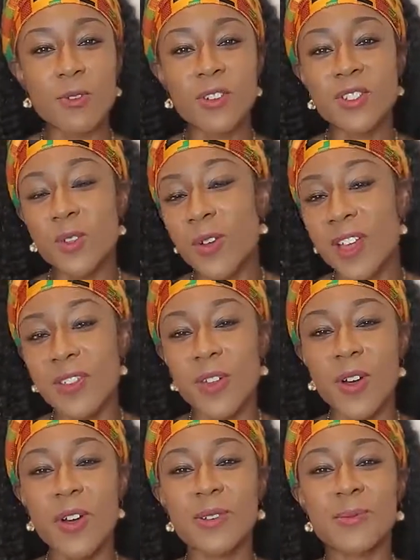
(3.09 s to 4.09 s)
or so I
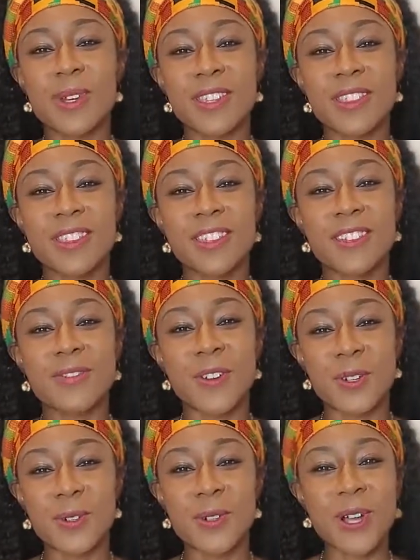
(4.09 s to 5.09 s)
thought, but the
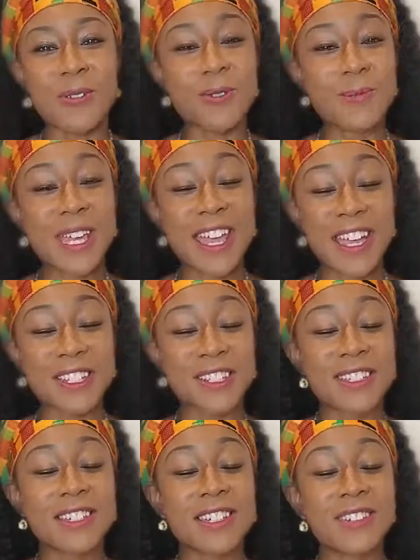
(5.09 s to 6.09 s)
federal government
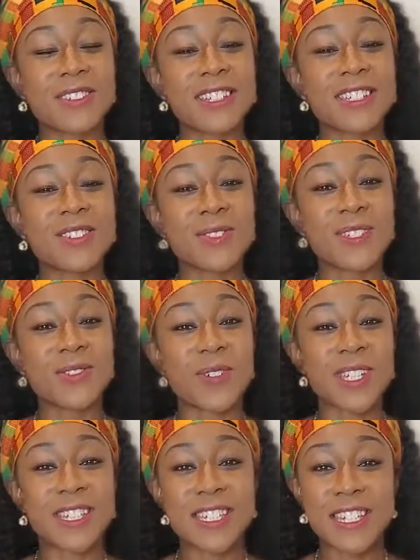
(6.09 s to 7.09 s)
actually cut interest
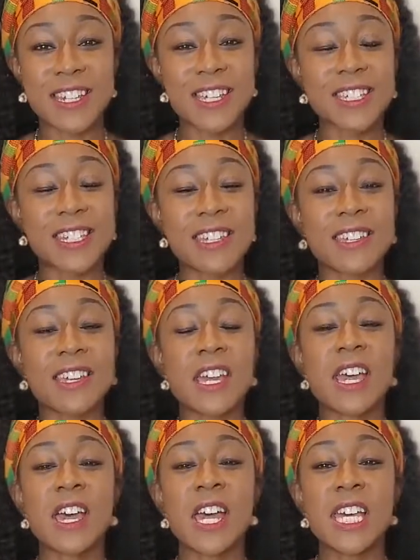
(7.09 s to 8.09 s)
rates today to
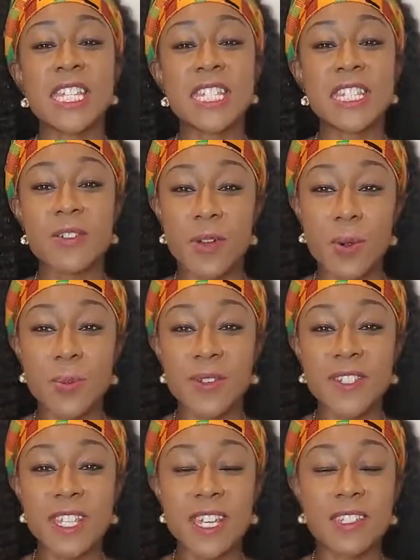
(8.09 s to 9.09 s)

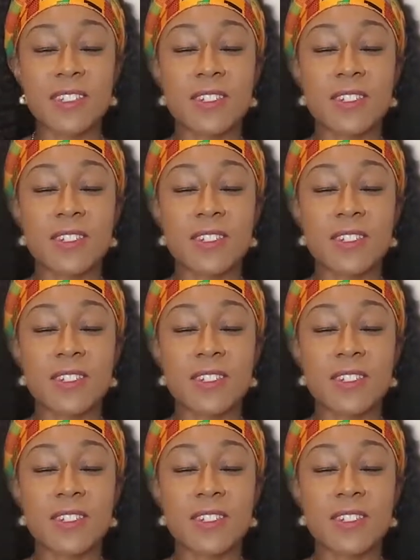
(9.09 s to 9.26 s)
0%.